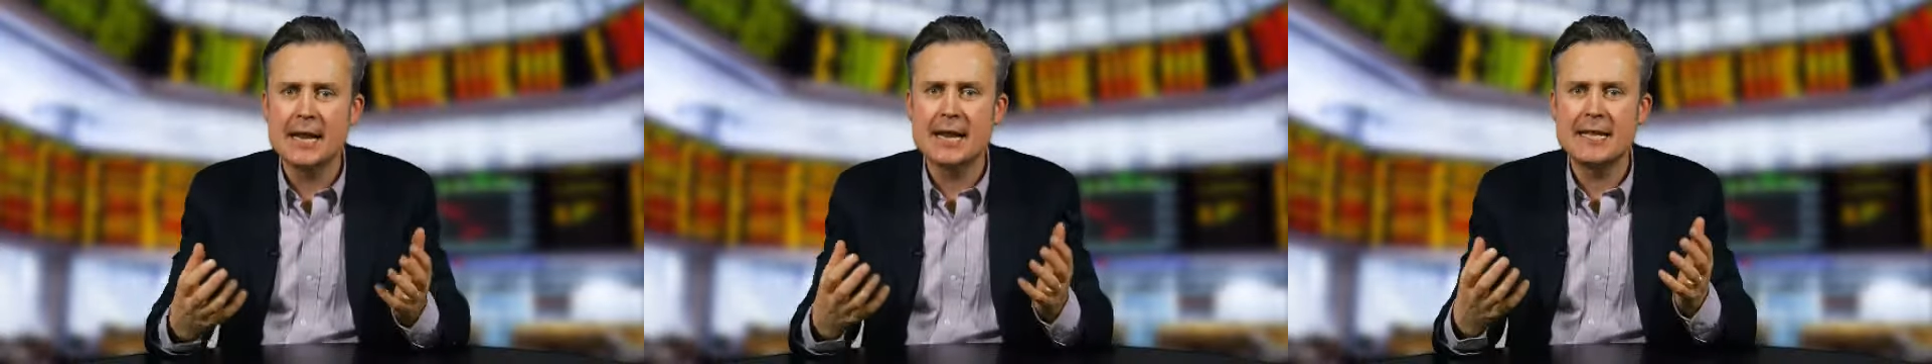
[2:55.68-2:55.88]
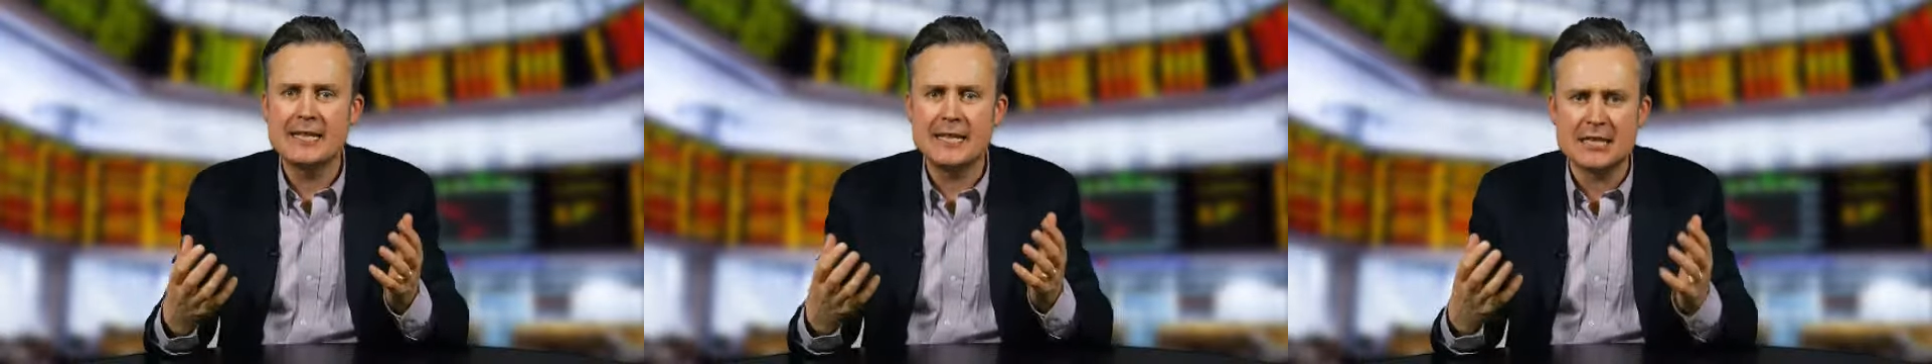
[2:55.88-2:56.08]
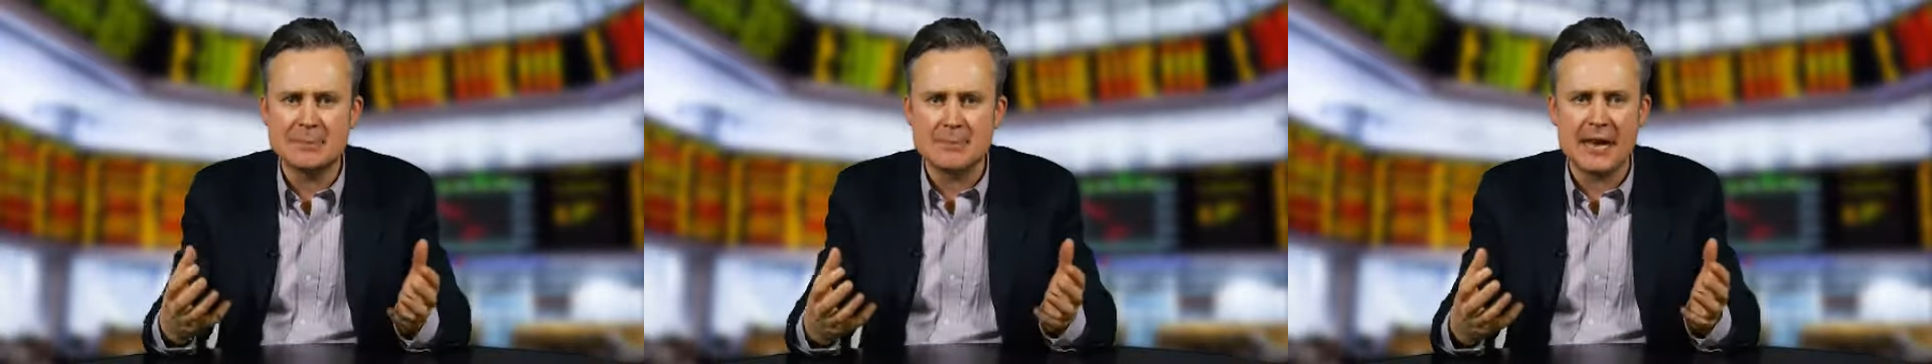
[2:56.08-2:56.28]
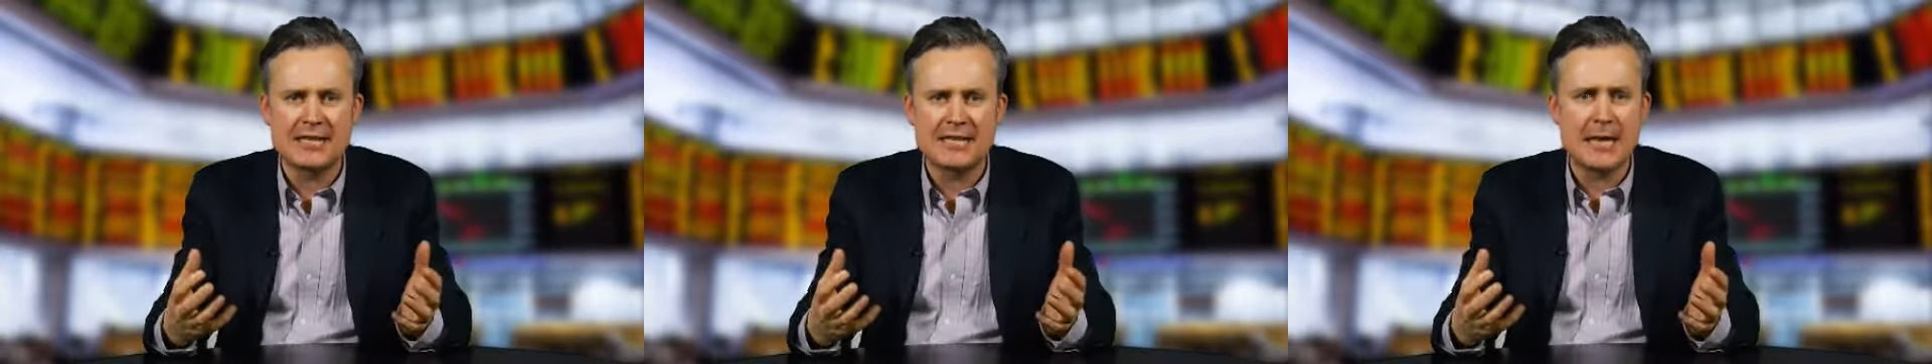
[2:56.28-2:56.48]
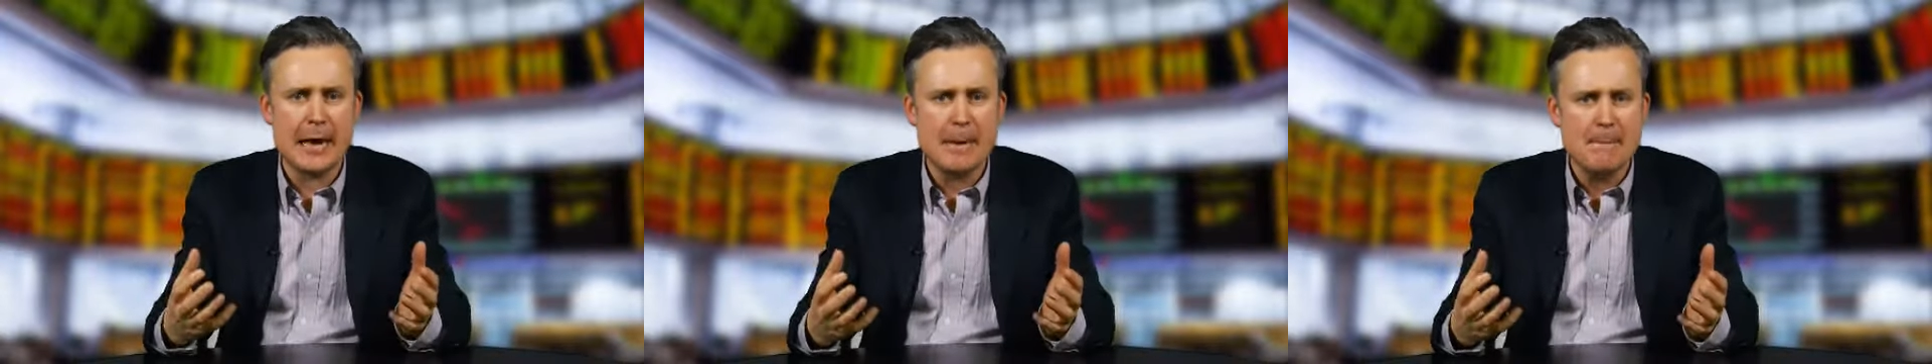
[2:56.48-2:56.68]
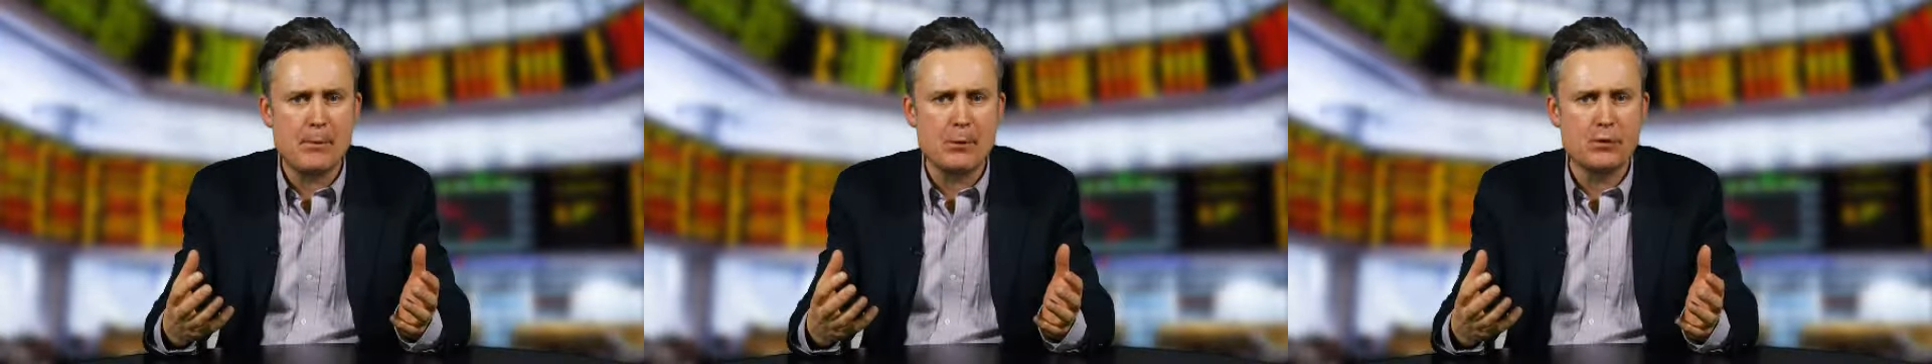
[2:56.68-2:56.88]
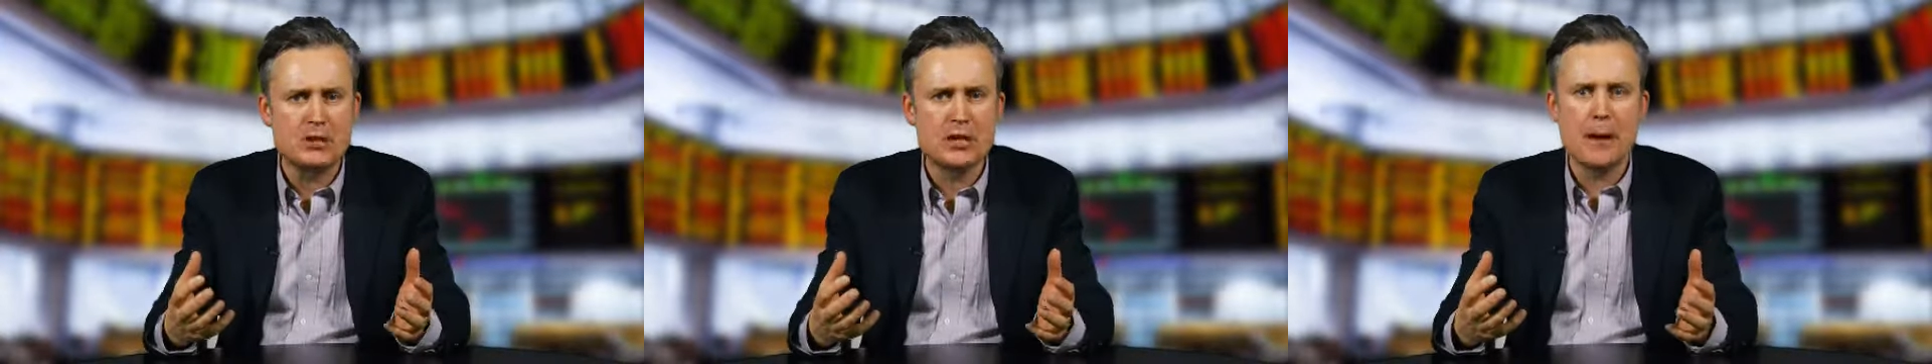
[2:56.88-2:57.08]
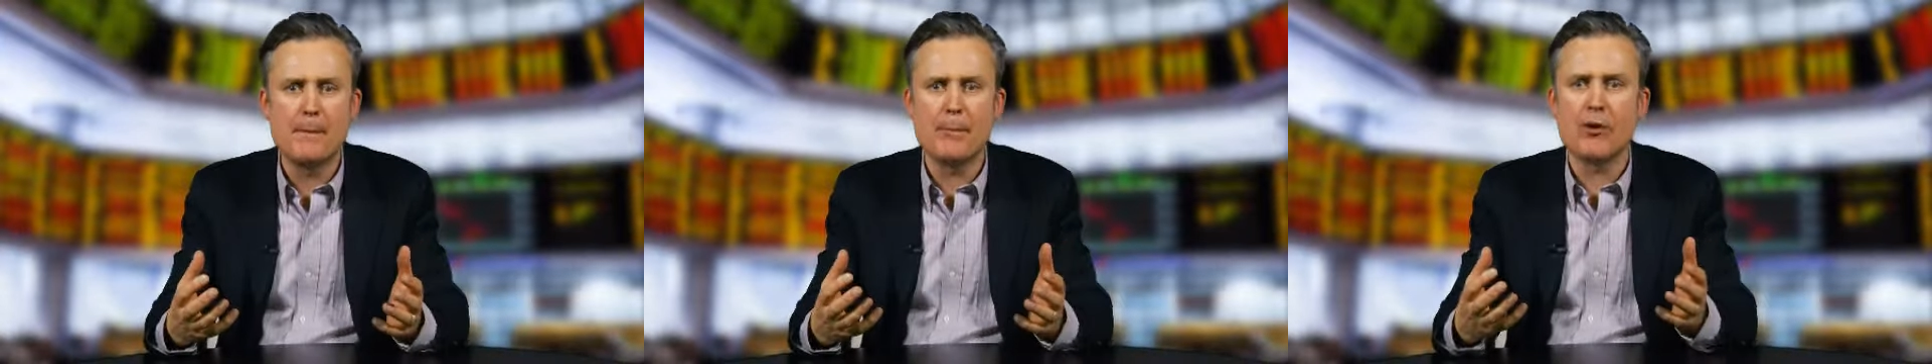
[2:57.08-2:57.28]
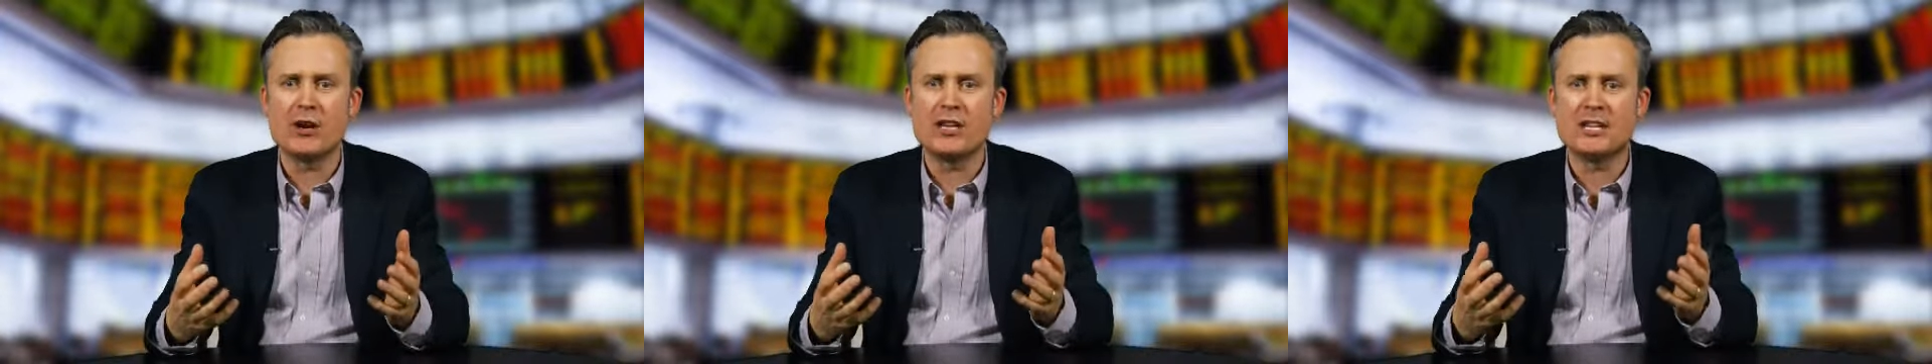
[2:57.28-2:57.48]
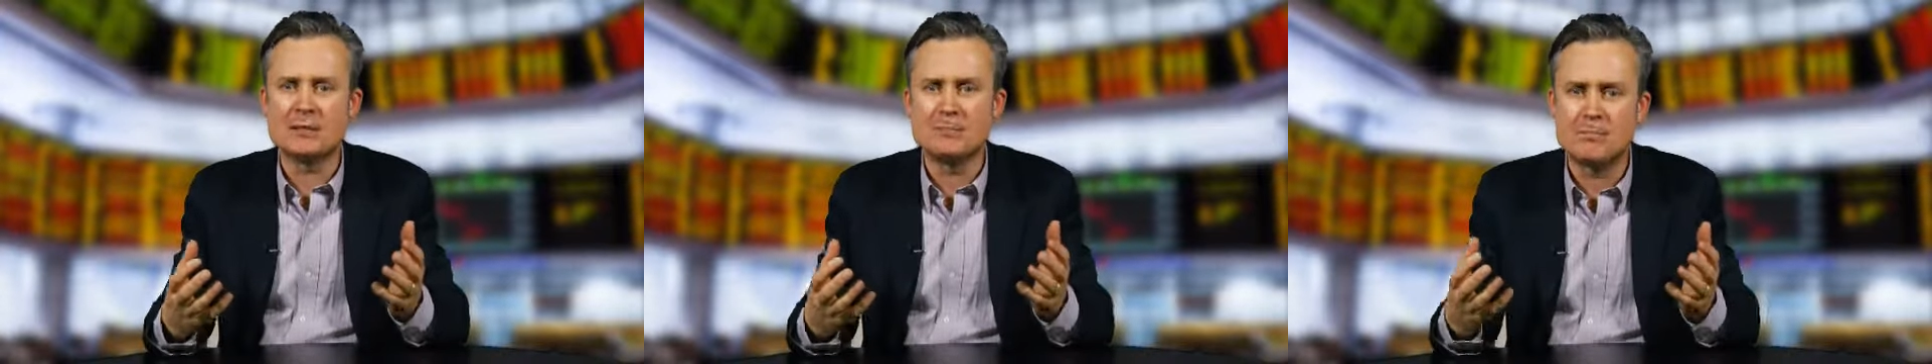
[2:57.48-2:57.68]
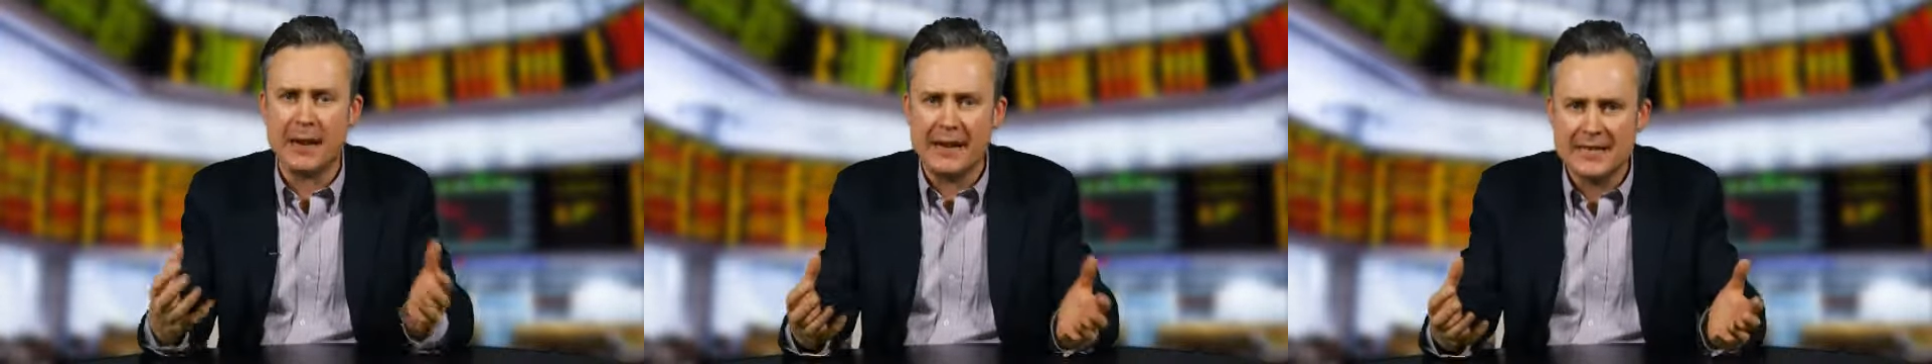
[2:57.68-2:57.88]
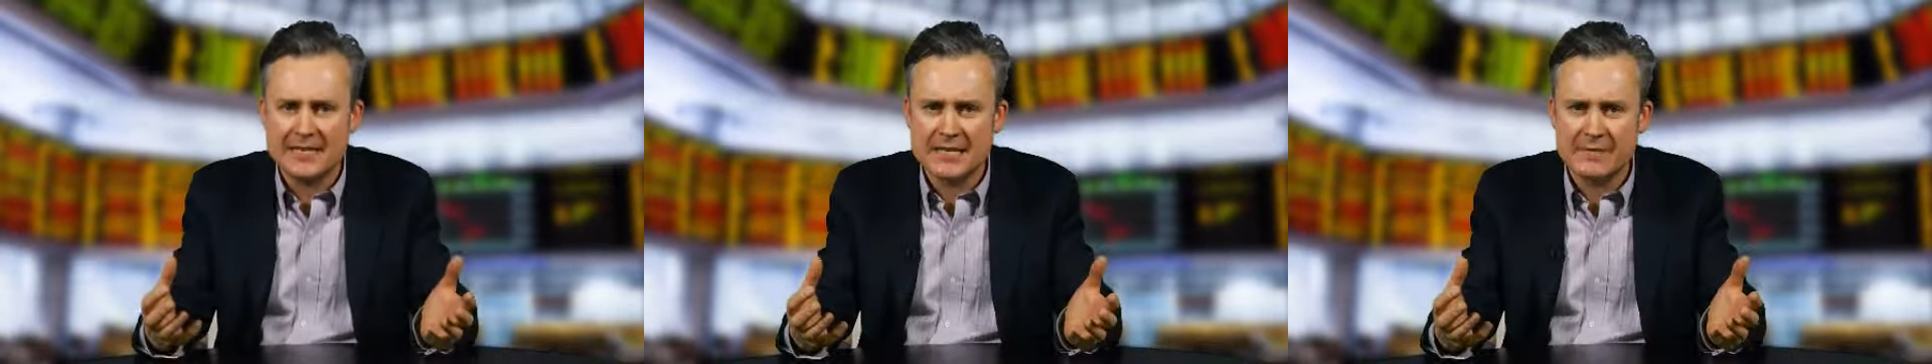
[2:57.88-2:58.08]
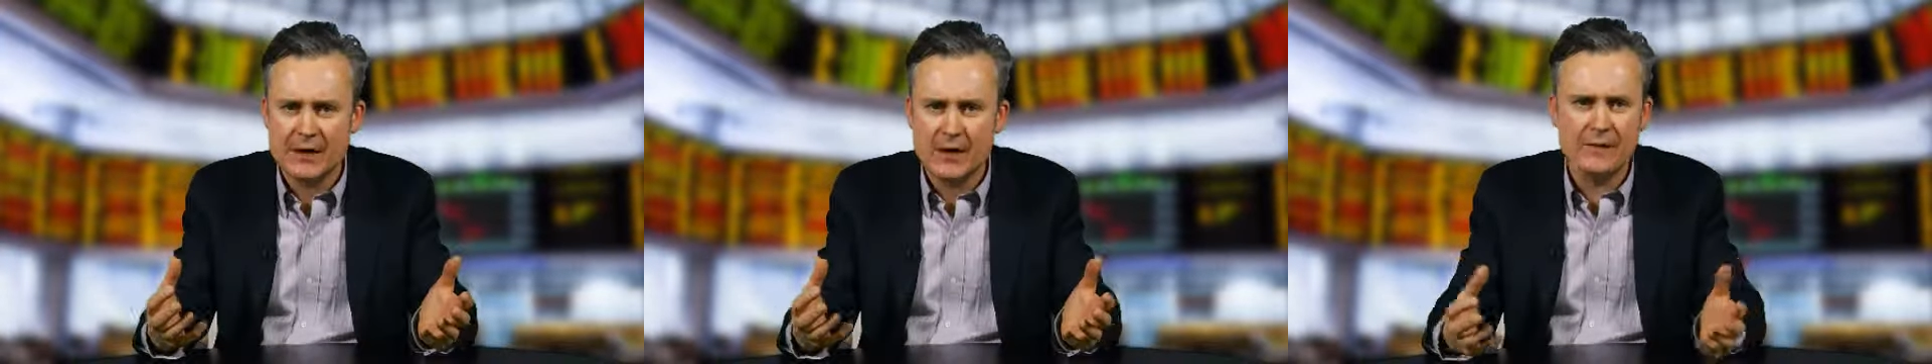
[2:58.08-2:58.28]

This makes imports more expensive